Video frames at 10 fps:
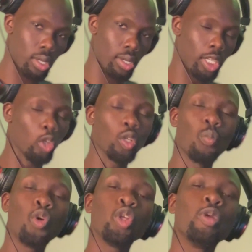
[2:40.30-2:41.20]
You know, the
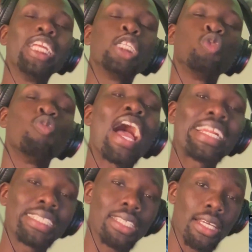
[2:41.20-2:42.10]
more you
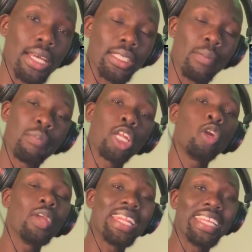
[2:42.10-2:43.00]
interact, the
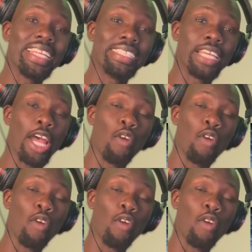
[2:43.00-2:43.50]
better it is